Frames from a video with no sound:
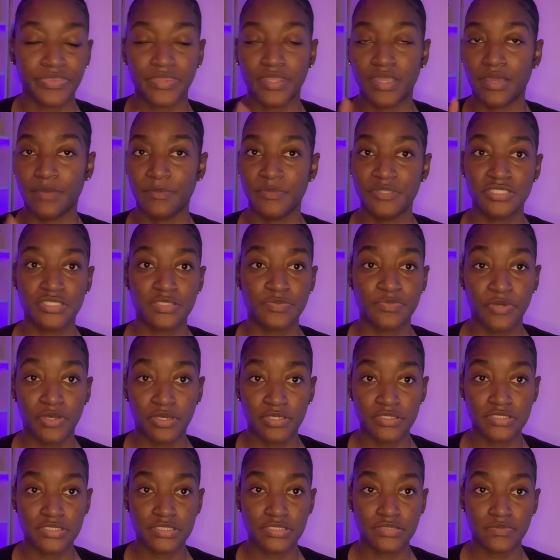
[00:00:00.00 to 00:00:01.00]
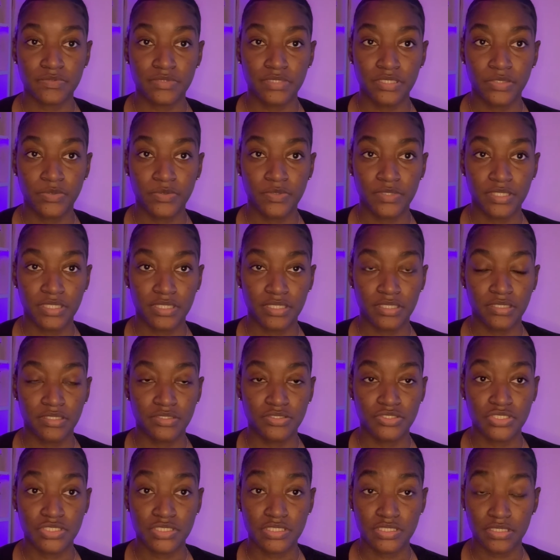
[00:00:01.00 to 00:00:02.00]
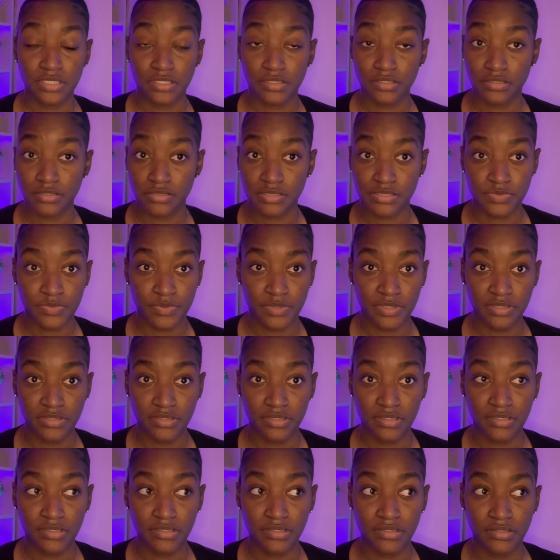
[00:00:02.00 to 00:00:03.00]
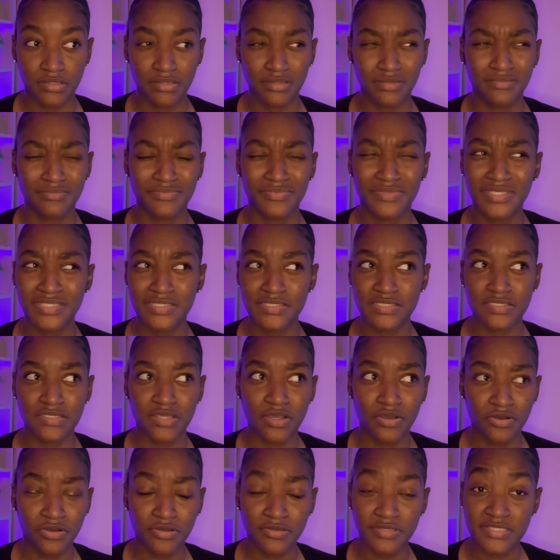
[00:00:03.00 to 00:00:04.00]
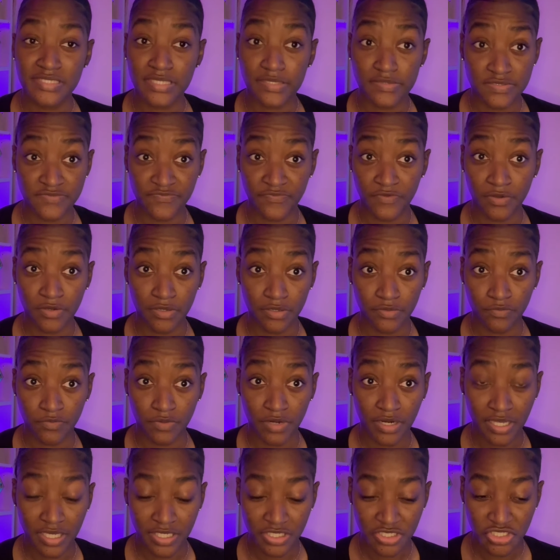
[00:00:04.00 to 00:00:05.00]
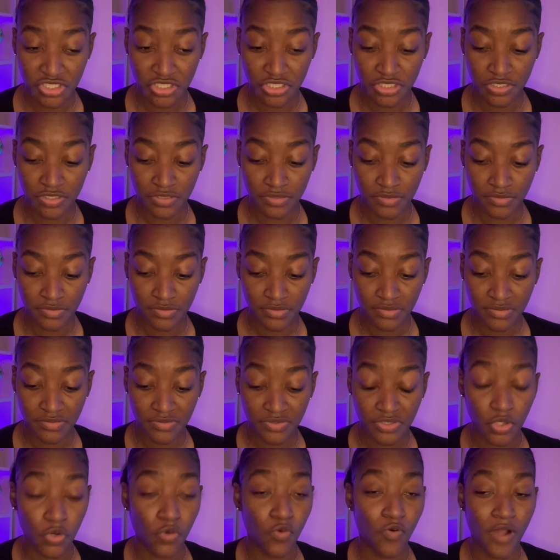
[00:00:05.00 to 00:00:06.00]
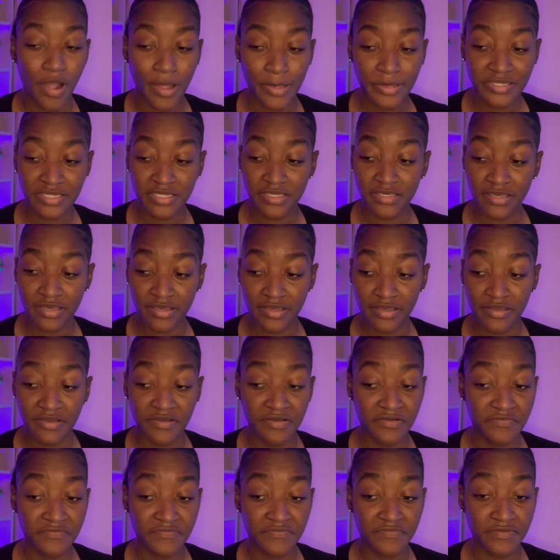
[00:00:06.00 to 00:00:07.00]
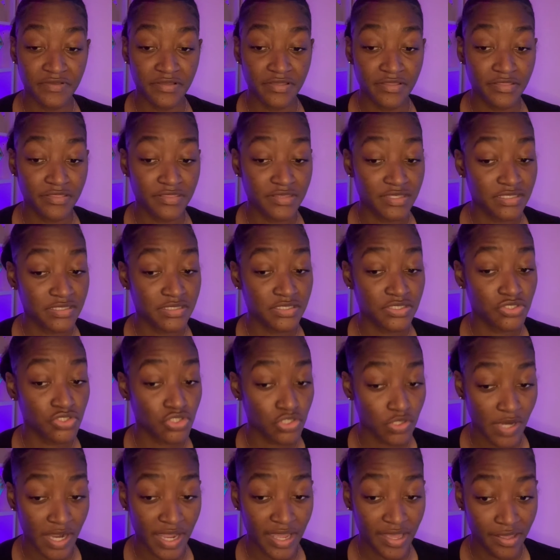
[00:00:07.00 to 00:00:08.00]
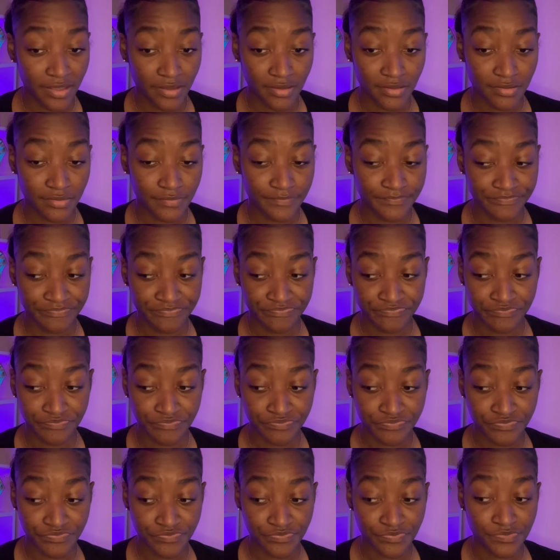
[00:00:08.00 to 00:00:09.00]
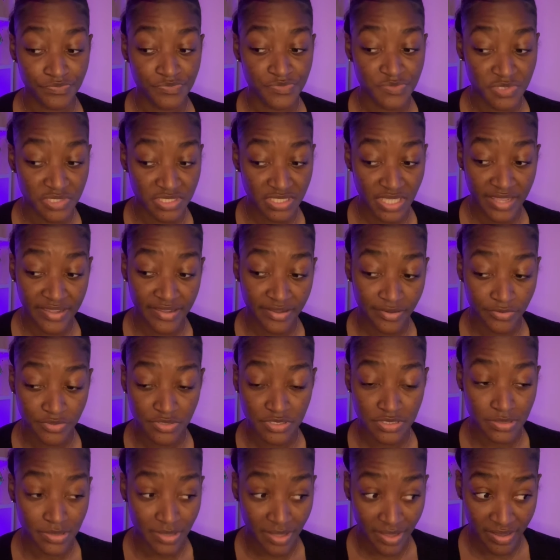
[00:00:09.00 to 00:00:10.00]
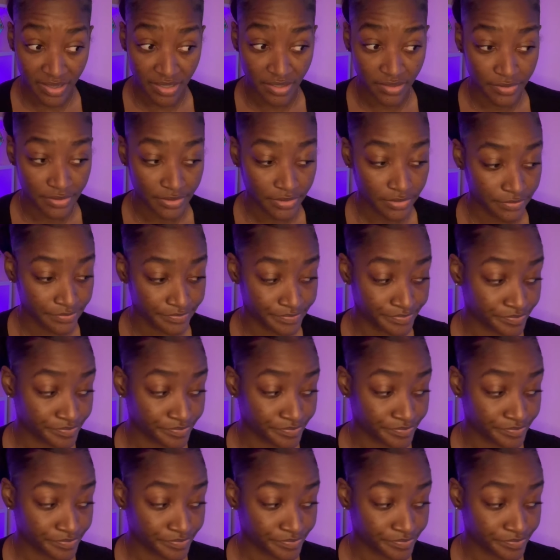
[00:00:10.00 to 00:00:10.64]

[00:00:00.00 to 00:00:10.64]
I'm going to just pause this really quick and just say this one thing. This song sounds very rushed. The quality of this track sounds like